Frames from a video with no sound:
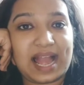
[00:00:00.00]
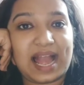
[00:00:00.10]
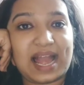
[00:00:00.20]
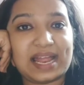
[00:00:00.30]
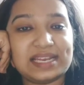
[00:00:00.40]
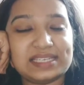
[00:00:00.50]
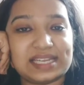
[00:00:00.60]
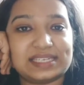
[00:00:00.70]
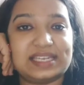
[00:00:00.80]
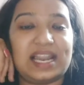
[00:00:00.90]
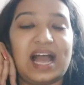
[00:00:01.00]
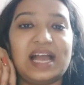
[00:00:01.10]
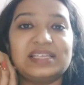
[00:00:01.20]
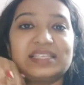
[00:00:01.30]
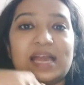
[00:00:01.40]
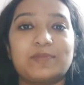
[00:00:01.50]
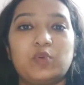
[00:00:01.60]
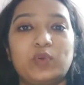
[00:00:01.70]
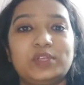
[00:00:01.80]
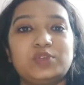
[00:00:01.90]
And at last, I'm
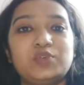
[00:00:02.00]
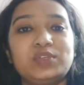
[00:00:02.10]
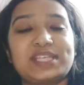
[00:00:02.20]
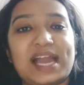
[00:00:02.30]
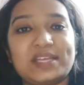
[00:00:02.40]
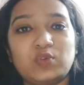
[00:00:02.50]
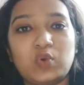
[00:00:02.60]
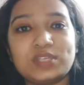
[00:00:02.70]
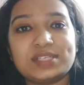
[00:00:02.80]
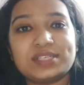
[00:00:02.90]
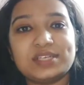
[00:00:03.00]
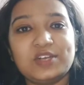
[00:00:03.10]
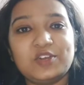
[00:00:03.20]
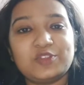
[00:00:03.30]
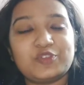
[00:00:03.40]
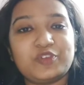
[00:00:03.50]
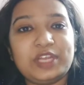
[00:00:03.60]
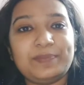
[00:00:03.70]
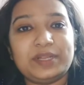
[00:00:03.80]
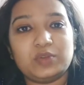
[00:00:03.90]
going to tie those
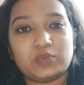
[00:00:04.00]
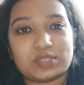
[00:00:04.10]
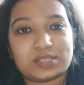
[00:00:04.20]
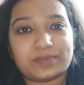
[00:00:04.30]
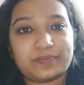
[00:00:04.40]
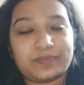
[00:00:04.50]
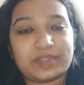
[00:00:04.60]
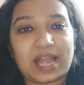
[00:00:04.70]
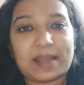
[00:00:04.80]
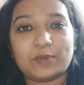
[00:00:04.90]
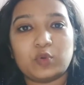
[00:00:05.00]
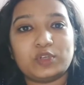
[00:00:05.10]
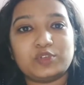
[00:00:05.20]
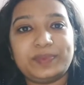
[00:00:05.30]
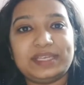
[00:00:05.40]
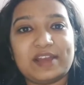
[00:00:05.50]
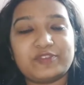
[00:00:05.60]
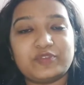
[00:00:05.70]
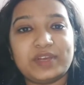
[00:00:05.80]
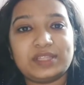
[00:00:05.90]
3 balloons. I'm going to be
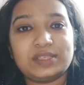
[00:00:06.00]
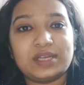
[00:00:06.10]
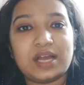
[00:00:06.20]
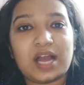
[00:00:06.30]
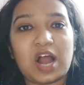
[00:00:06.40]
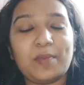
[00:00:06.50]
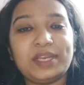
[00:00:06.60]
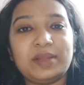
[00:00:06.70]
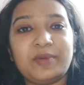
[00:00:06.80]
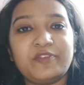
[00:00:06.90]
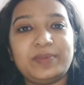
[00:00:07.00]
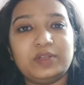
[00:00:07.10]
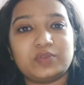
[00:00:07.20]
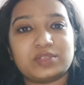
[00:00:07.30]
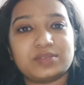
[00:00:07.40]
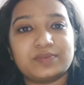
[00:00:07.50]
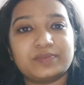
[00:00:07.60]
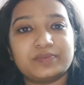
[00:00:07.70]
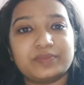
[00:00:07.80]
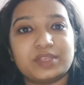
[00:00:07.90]
left with how many number of balloons?
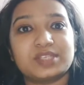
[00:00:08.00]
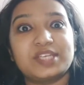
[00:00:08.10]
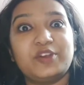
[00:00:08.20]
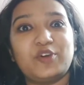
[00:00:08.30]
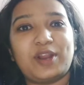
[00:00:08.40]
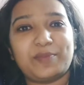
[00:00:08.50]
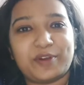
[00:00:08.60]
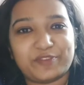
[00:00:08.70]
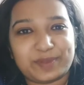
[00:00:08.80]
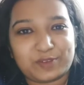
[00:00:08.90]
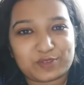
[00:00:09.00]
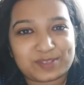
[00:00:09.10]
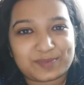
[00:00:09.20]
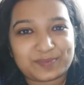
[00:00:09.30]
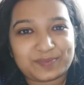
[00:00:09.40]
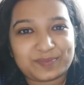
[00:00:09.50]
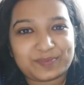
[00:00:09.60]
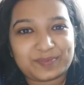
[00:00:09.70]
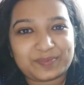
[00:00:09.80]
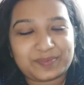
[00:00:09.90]
0 number of balloons.
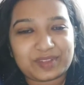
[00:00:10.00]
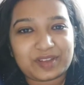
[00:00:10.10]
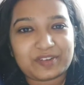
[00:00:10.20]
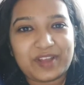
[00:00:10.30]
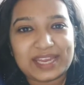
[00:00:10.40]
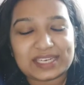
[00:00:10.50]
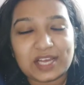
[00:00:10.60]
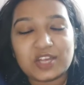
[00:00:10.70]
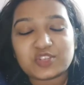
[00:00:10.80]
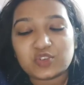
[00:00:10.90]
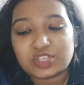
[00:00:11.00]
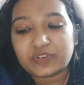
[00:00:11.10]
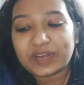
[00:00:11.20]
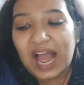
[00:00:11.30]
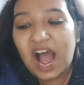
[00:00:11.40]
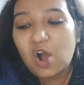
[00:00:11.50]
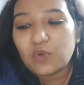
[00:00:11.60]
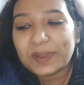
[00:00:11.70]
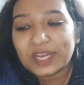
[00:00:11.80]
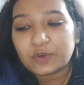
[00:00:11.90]
Right. So children,
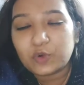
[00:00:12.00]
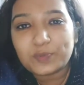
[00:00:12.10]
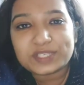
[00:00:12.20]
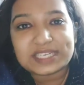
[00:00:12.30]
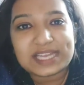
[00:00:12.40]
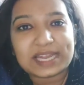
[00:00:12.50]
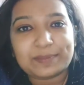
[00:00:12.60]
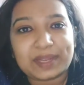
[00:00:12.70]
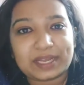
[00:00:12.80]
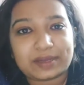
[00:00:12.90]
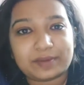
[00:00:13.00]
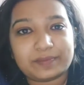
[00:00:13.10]
how many groups did I make?